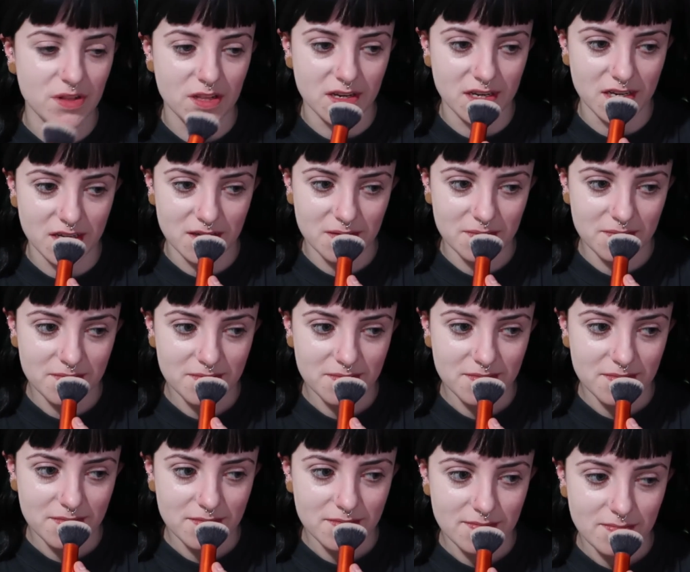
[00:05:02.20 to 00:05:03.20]
like
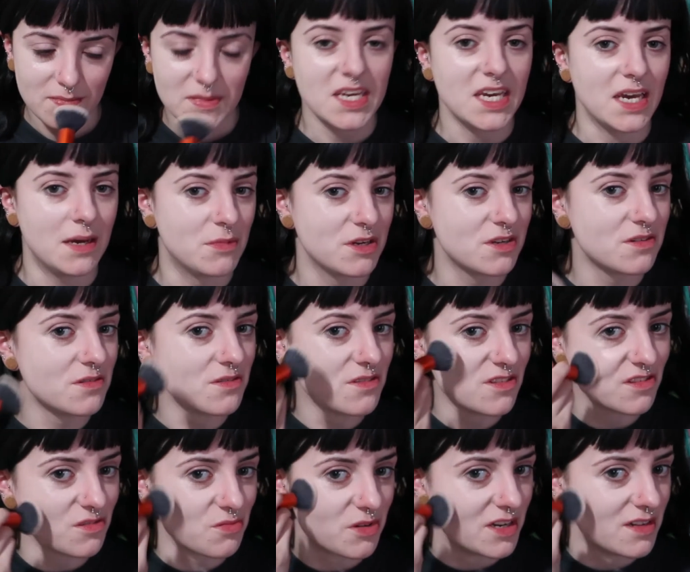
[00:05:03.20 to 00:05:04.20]
chemicals
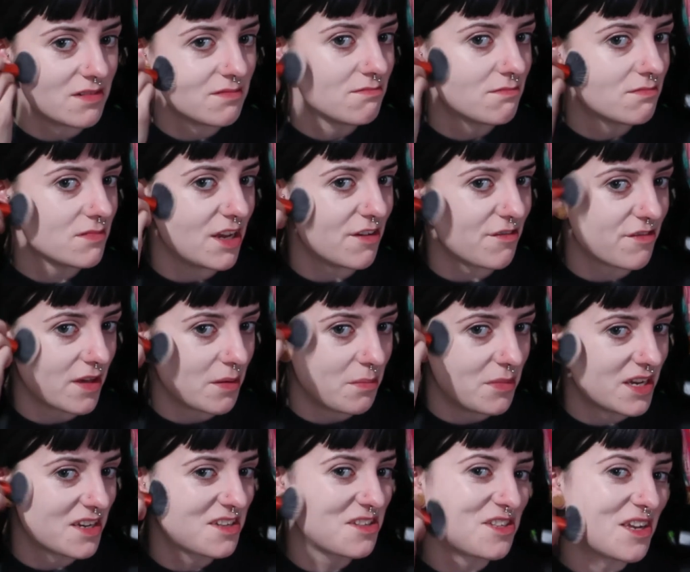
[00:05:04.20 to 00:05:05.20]
as well. if that
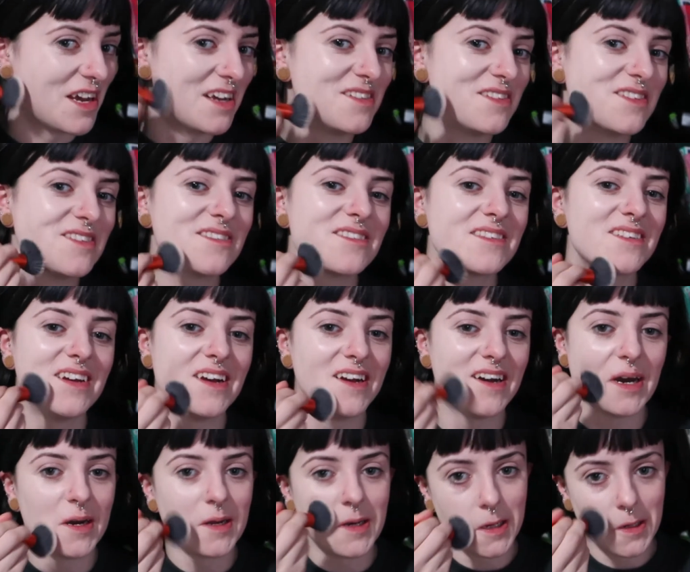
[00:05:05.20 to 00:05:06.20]
makes sense.
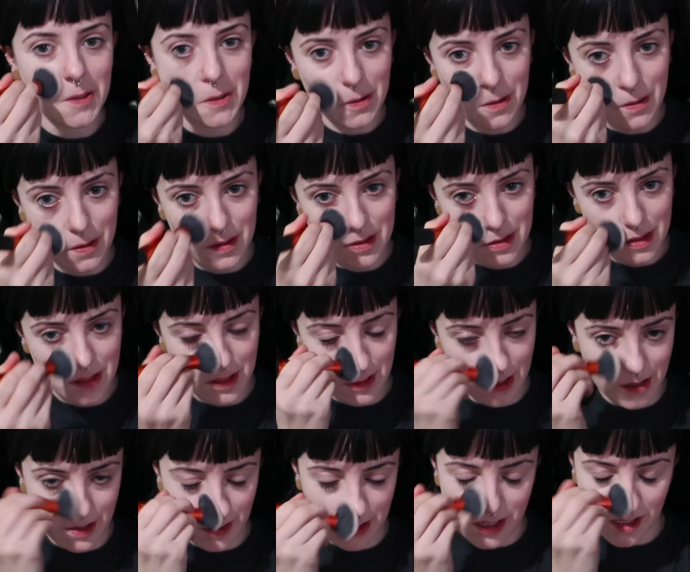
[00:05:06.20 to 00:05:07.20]
And I know
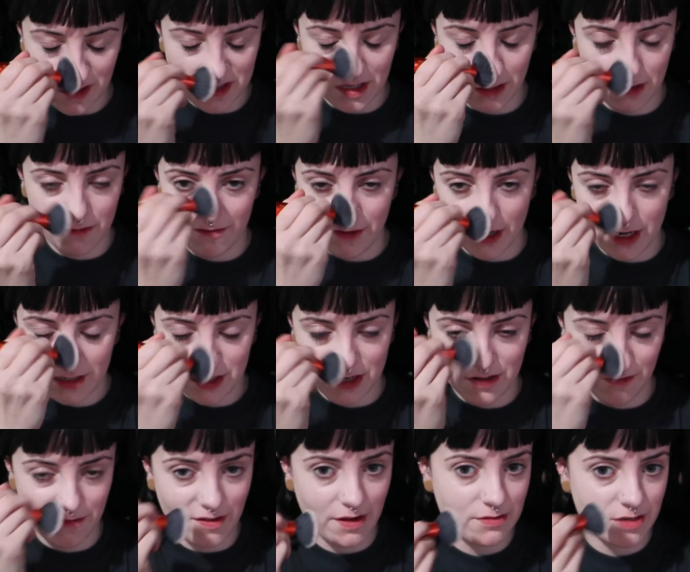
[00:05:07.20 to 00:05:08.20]
that the selling factor of
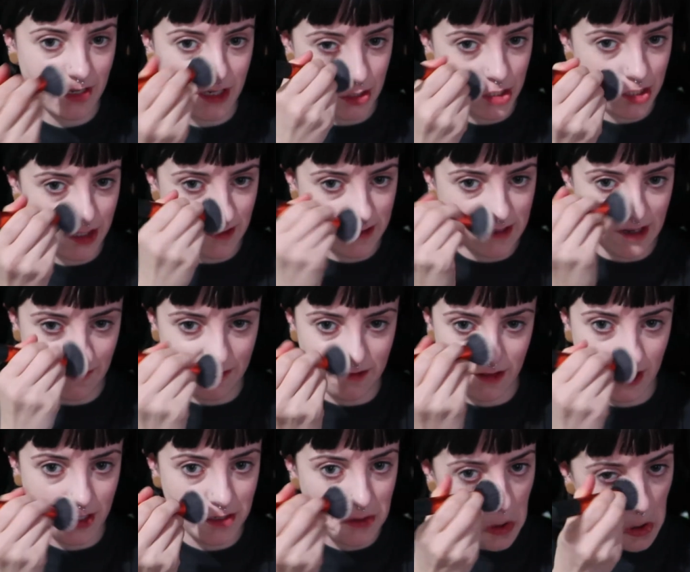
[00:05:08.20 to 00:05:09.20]
foundation is
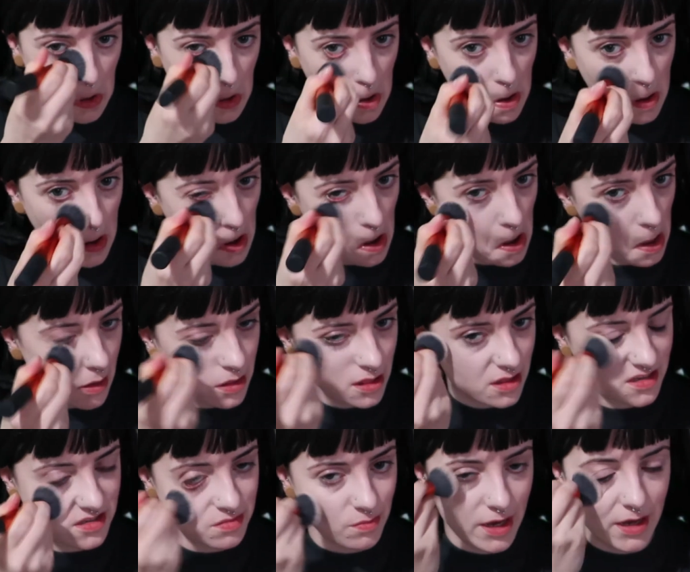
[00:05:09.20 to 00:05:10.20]
definitely not the
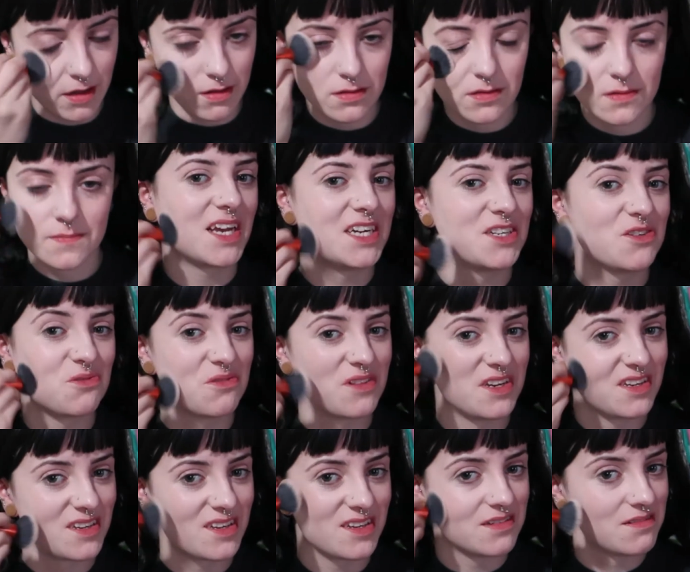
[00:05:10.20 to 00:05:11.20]
smell. I don't
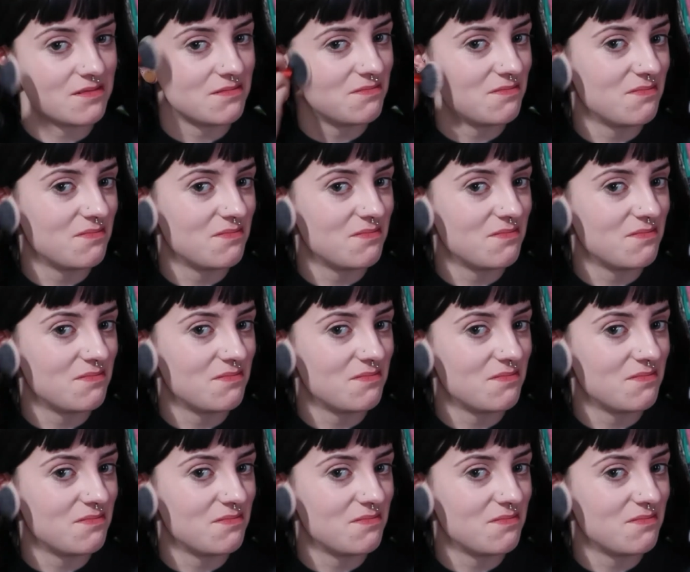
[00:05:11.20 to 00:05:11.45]
like it.